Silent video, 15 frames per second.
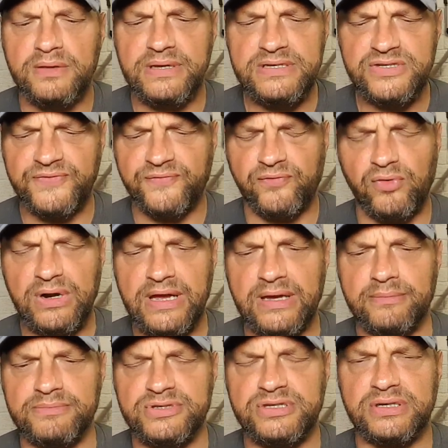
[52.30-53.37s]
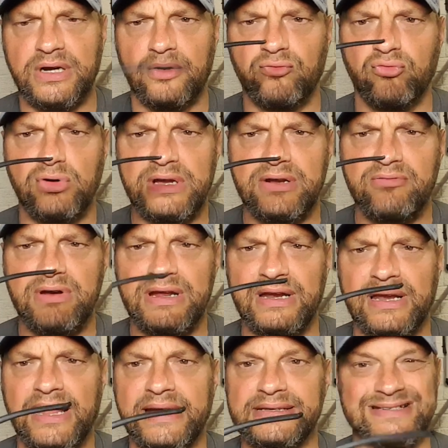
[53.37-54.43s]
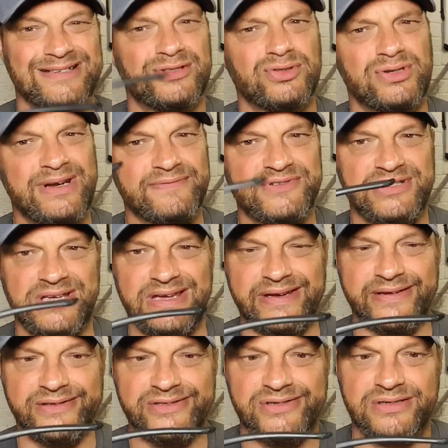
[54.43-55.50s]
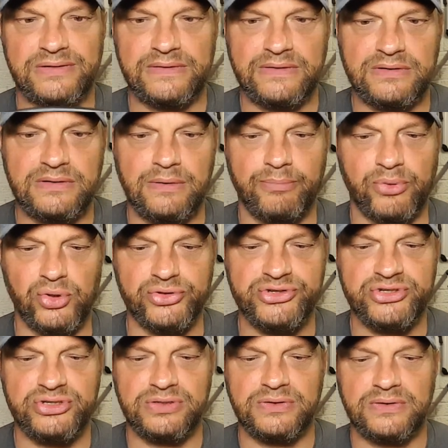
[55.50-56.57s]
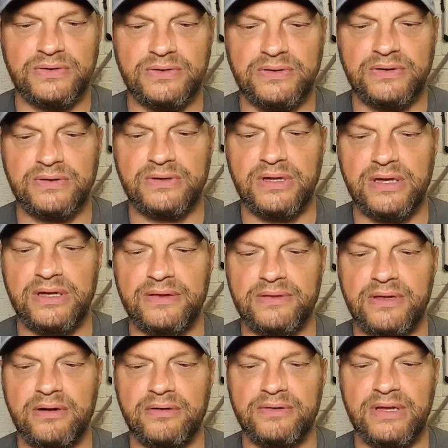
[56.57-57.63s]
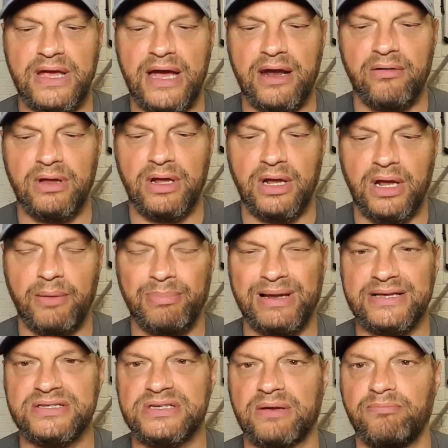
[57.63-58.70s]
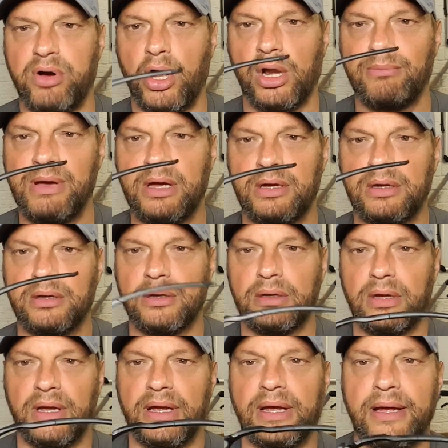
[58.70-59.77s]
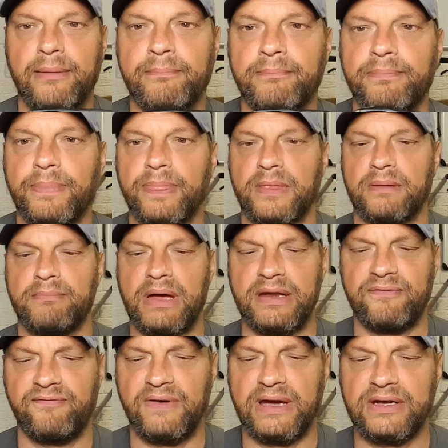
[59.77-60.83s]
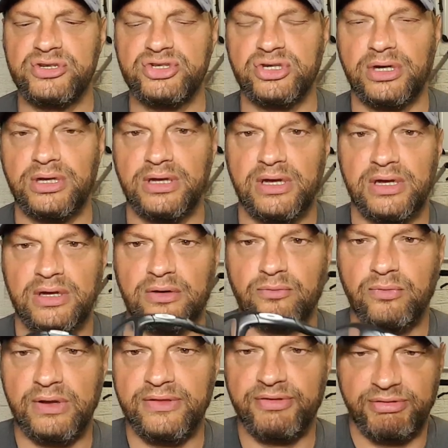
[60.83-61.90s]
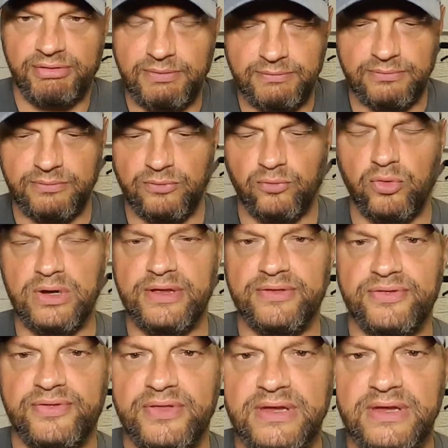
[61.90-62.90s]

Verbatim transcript: these frames are really really light, don't have scales, but they they, they are a, a plastic polymer um, manufacturer with with